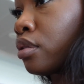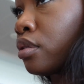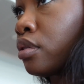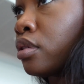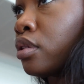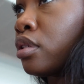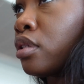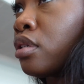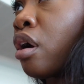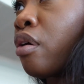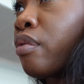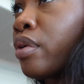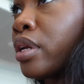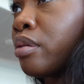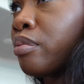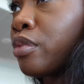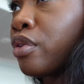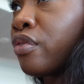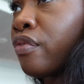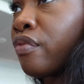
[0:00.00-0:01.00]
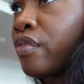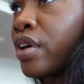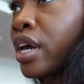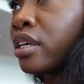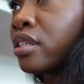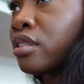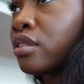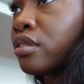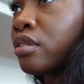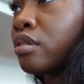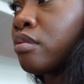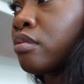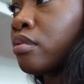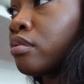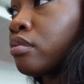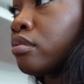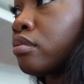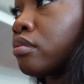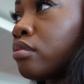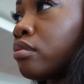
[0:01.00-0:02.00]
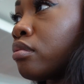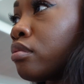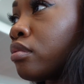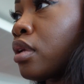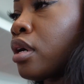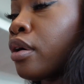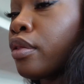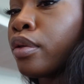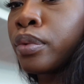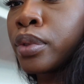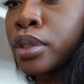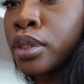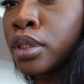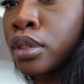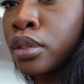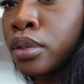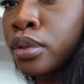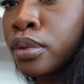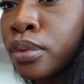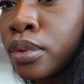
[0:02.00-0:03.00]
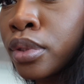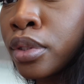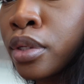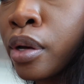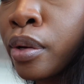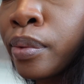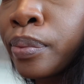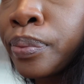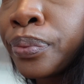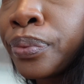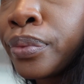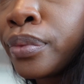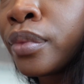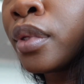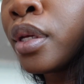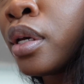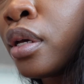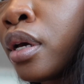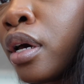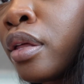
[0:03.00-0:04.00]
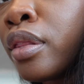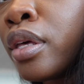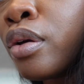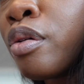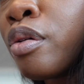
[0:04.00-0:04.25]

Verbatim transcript: It's already moving faster than other ones do, so I think